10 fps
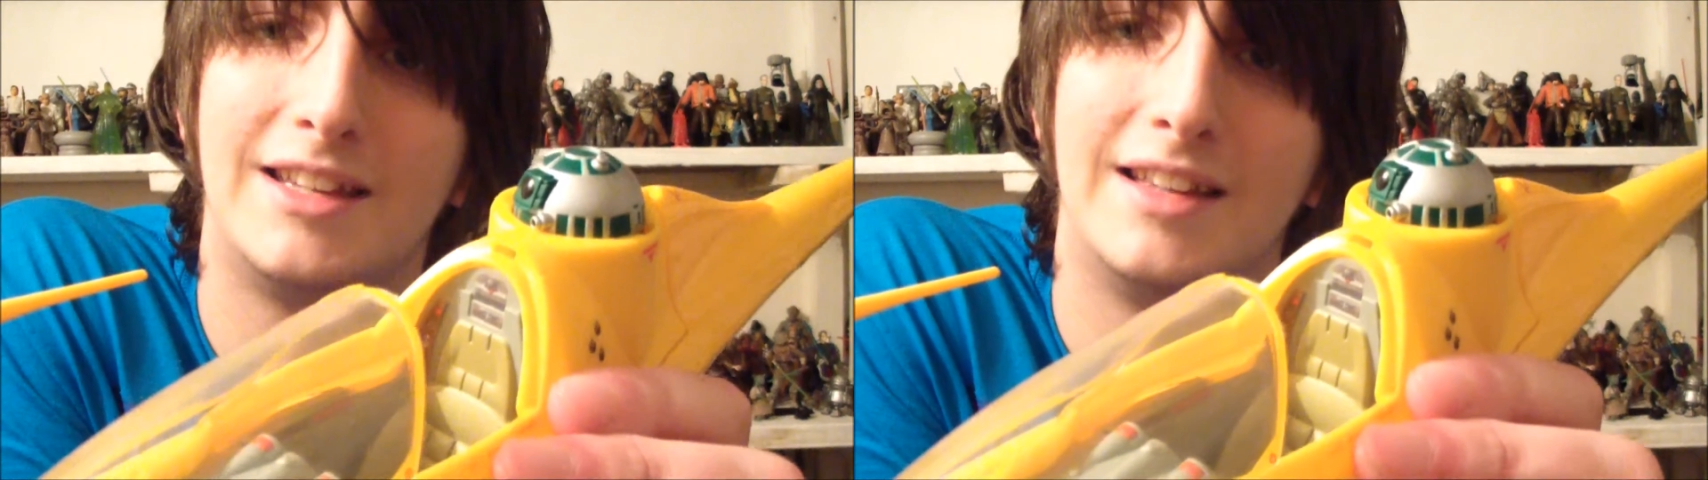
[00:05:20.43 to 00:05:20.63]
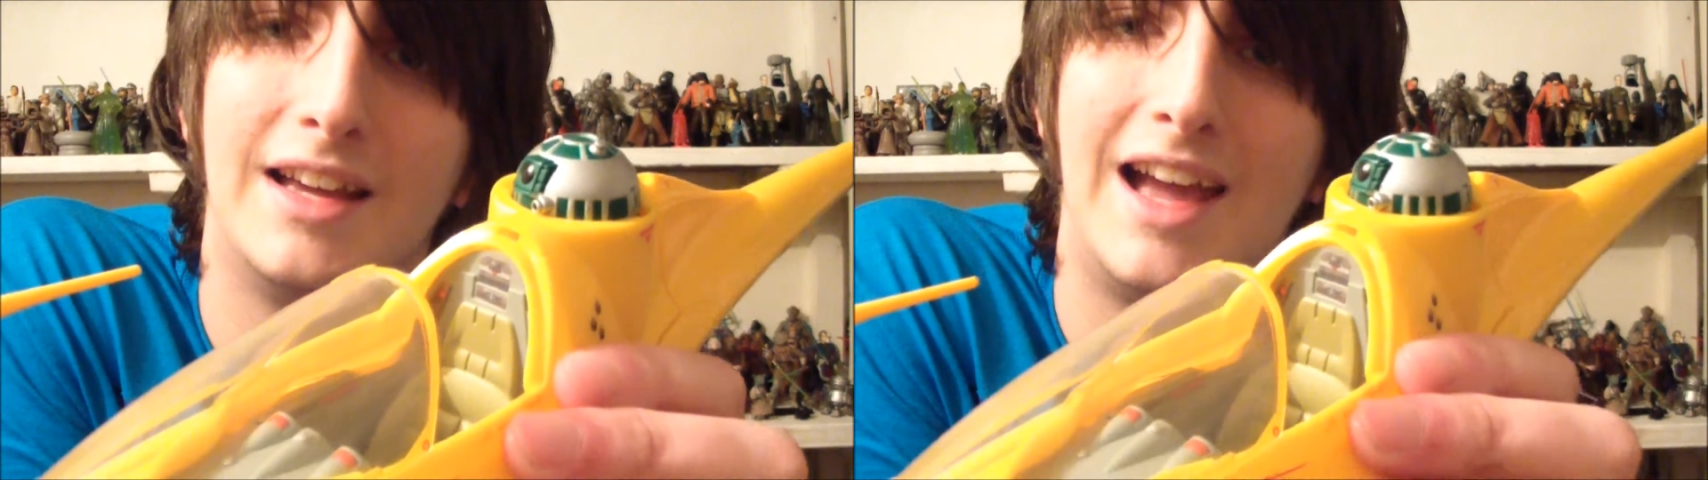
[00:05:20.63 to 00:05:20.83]

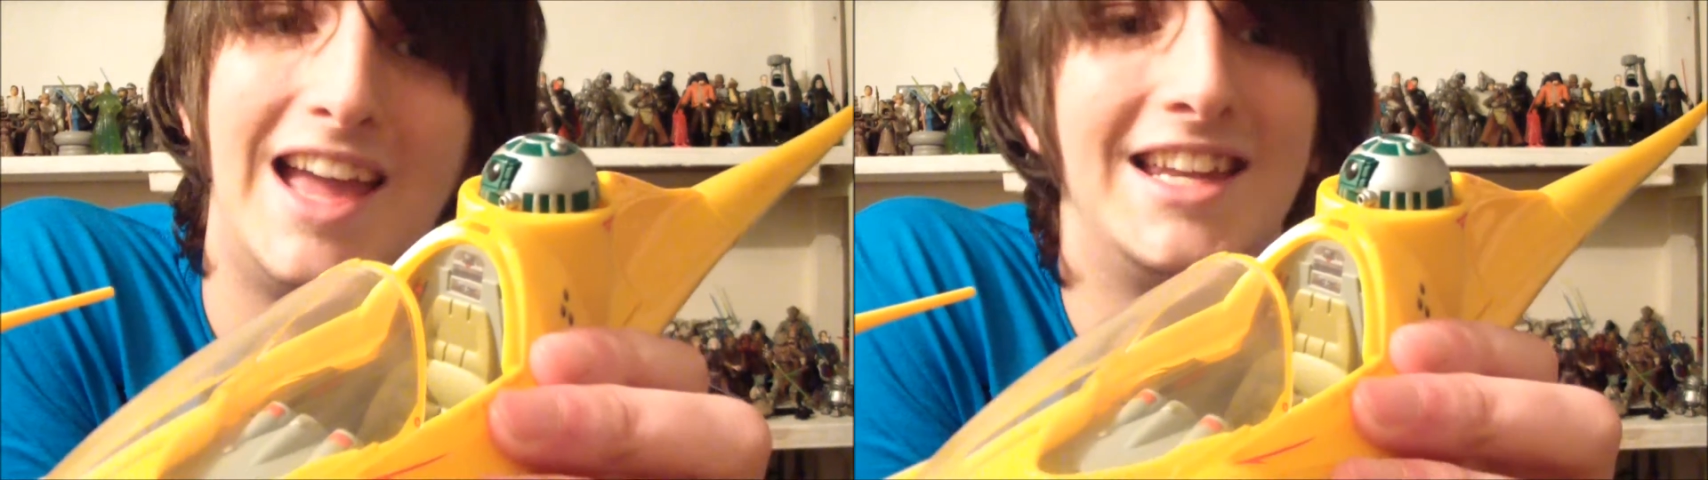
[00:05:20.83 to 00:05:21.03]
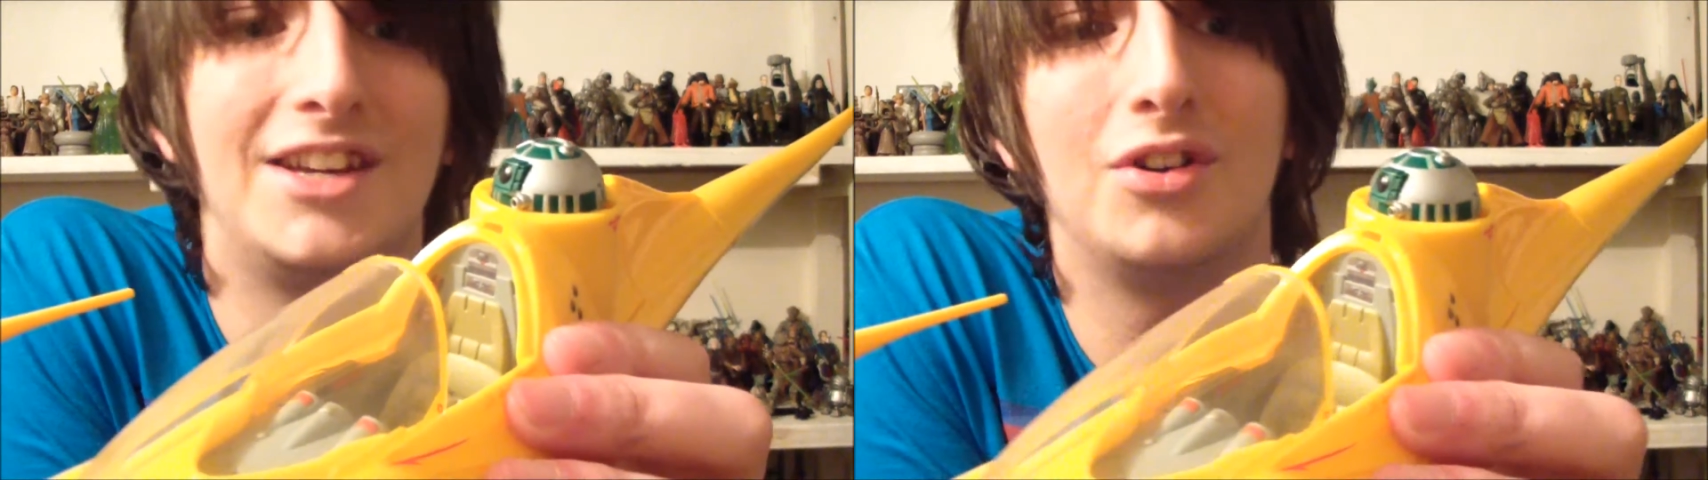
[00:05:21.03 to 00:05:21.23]
in there,
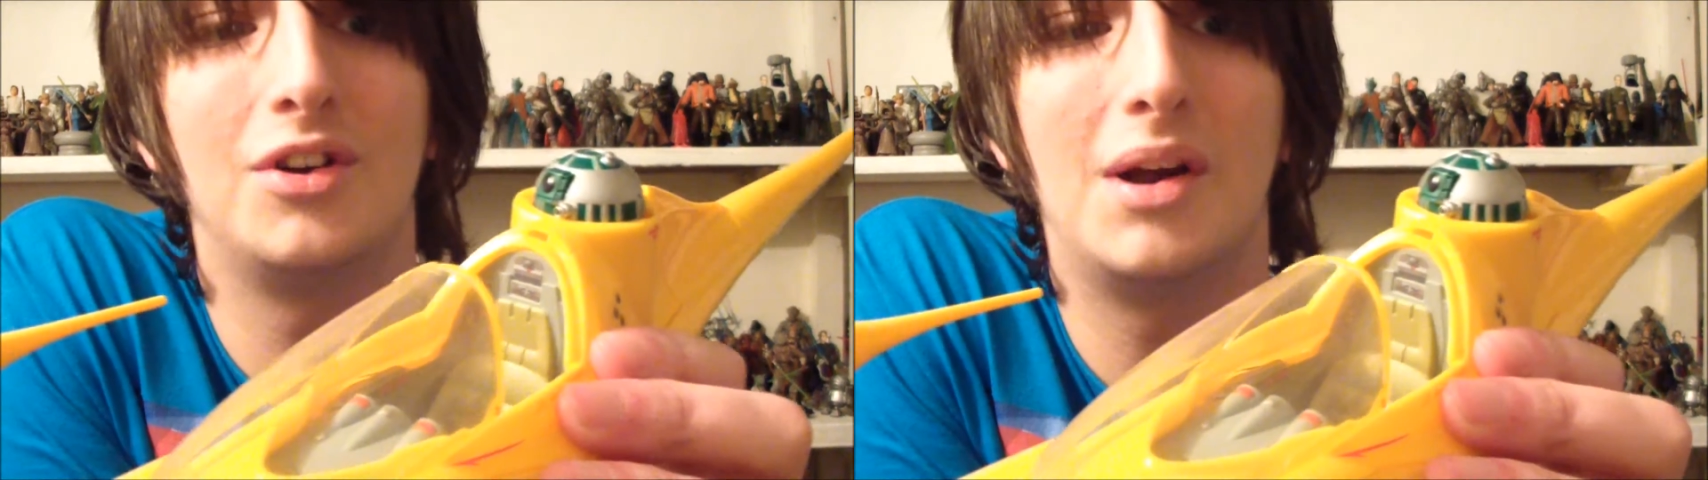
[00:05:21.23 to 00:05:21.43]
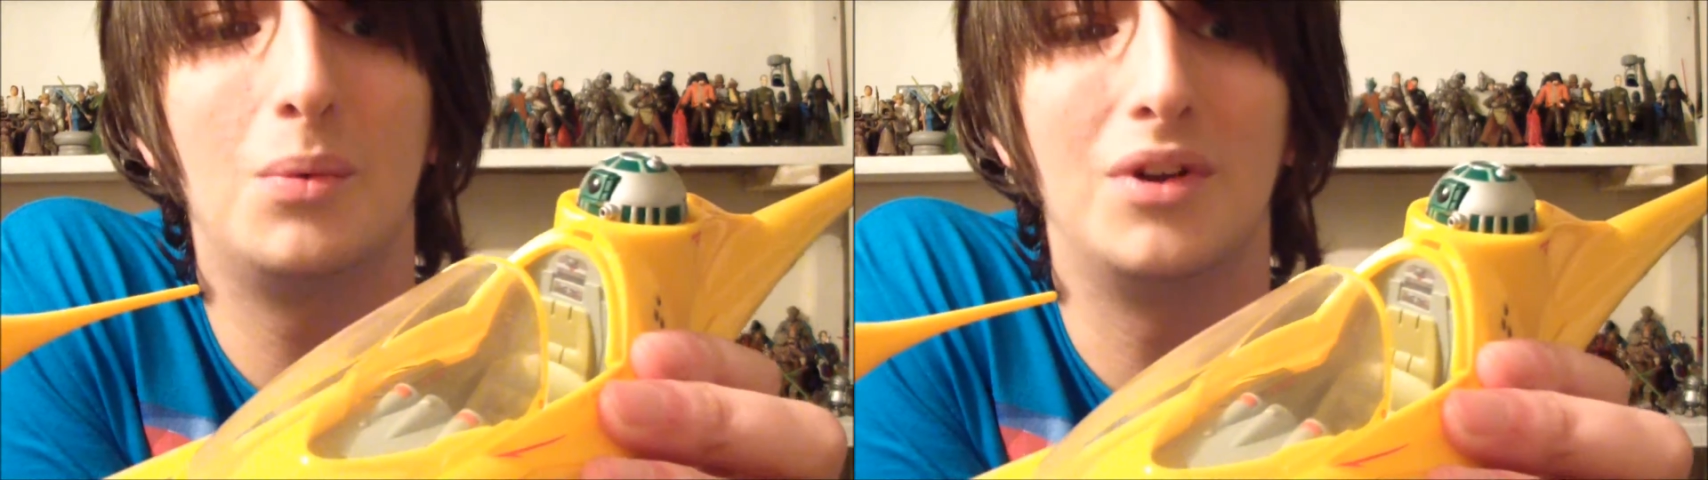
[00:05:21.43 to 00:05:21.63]
any
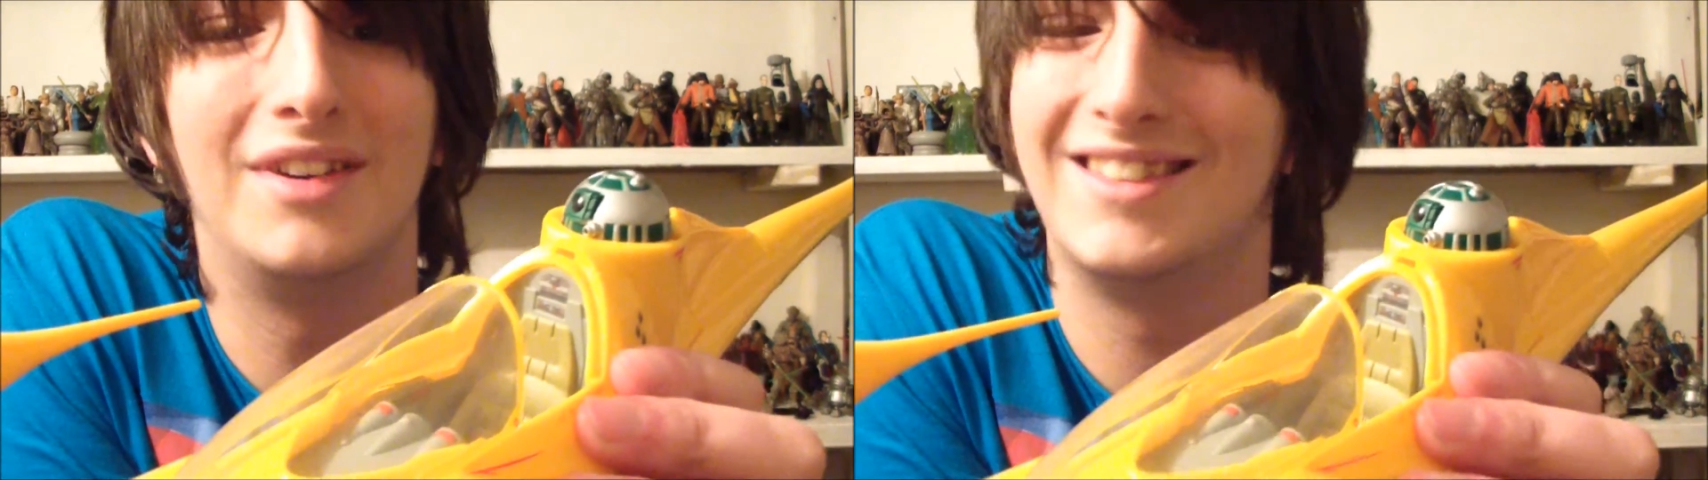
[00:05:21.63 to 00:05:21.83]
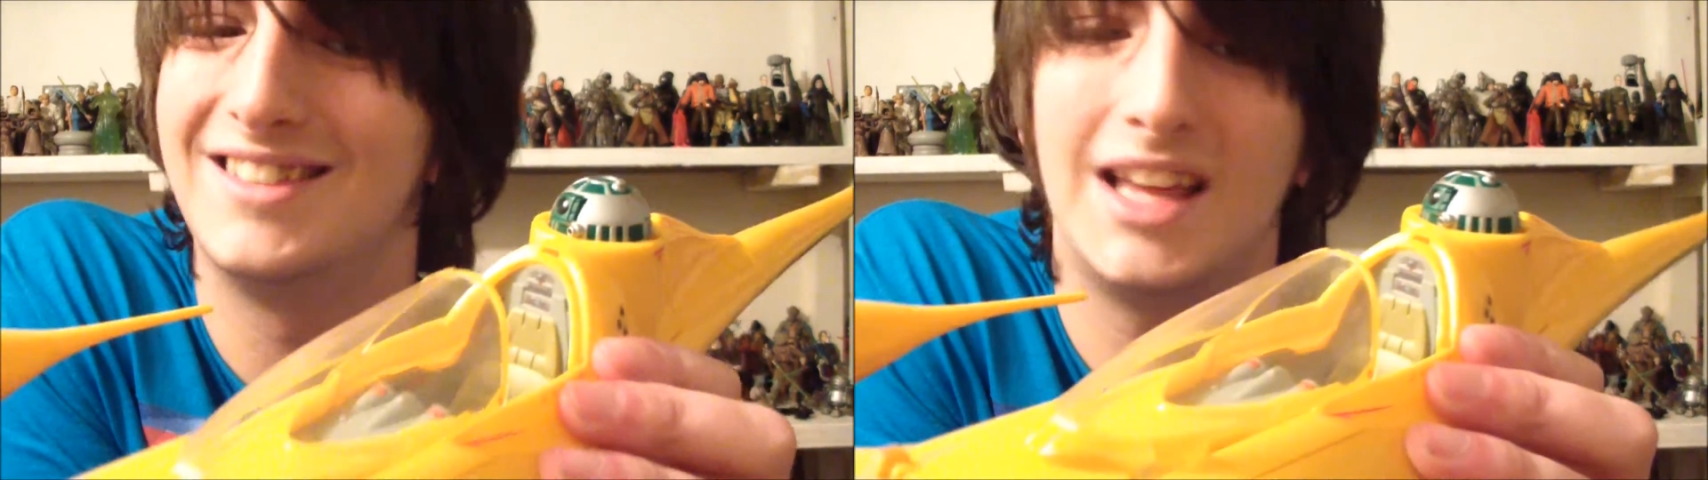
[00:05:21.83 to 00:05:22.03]
colour I want,